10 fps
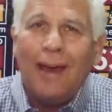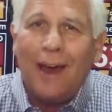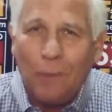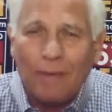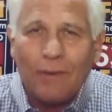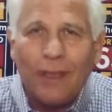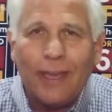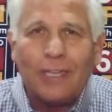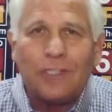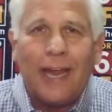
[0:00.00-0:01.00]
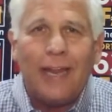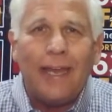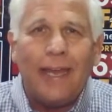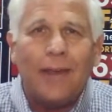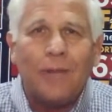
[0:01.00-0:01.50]
However, you got San
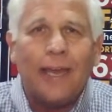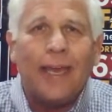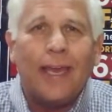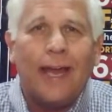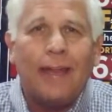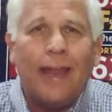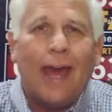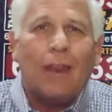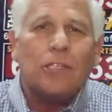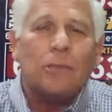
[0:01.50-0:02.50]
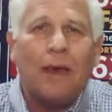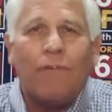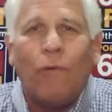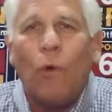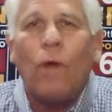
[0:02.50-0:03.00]
Diego taking on Dallas.
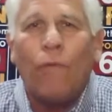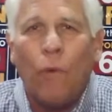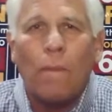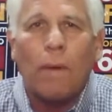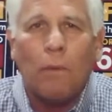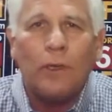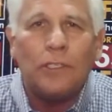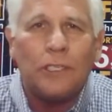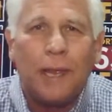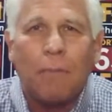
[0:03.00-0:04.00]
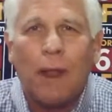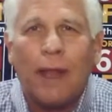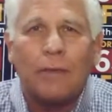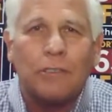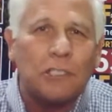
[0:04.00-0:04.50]
About four former Boise State
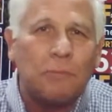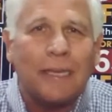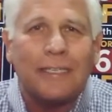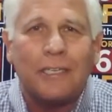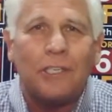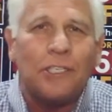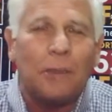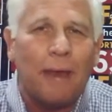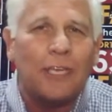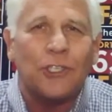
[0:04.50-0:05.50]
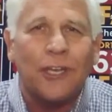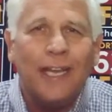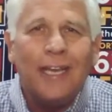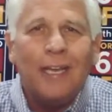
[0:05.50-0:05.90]
Broncos expected to see some action.